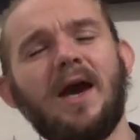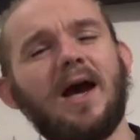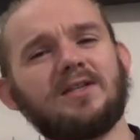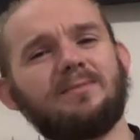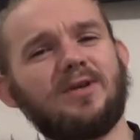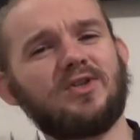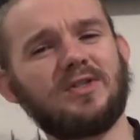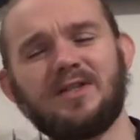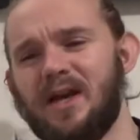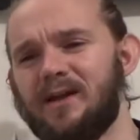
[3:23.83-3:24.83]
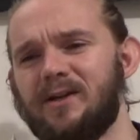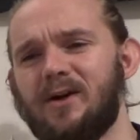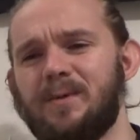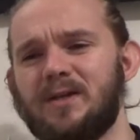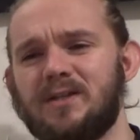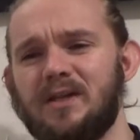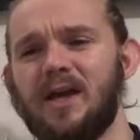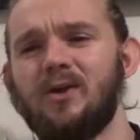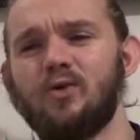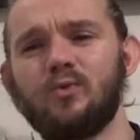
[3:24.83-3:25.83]
as I mentioned to you earlier, are based in
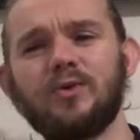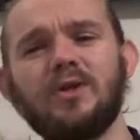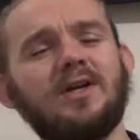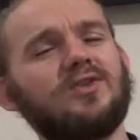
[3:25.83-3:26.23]
Inglewood,